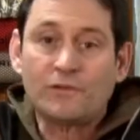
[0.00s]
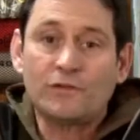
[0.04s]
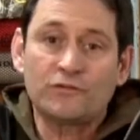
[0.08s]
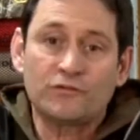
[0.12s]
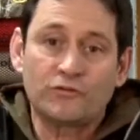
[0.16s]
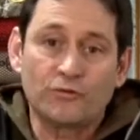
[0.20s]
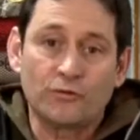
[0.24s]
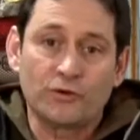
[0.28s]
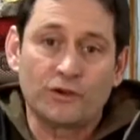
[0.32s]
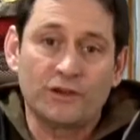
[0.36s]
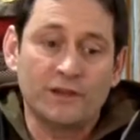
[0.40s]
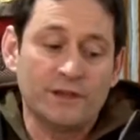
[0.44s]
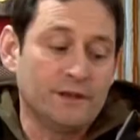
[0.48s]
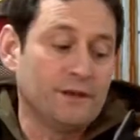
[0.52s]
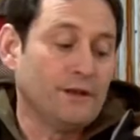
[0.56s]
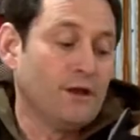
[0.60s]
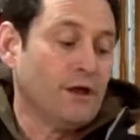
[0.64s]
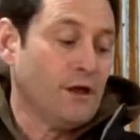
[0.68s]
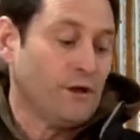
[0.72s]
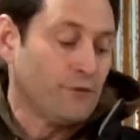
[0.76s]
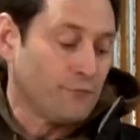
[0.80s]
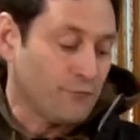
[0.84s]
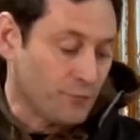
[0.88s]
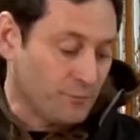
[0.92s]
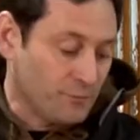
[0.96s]
So again,
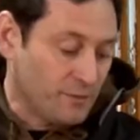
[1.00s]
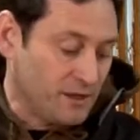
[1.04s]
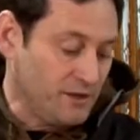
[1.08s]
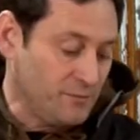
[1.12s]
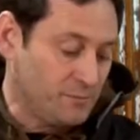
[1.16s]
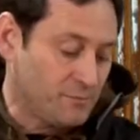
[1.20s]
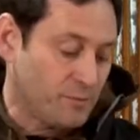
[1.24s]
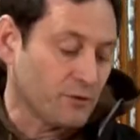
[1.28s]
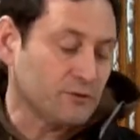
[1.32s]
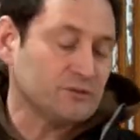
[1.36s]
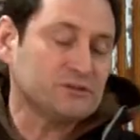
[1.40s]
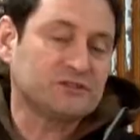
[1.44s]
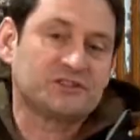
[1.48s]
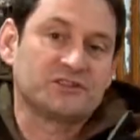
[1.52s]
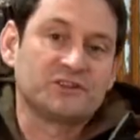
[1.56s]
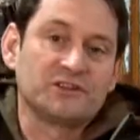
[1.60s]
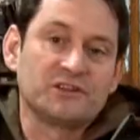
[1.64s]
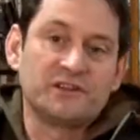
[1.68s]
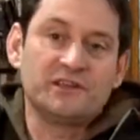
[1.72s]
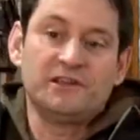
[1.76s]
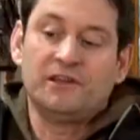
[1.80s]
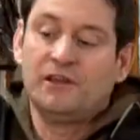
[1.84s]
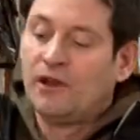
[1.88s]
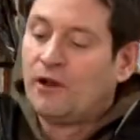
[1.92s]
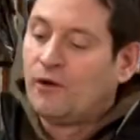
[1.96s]
for me
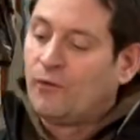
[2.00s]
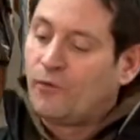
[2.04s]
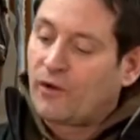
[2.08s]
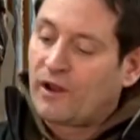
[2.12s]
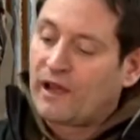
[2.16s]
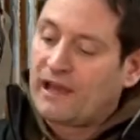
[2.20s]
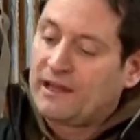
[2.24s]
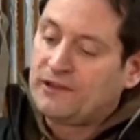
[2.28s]
personally, what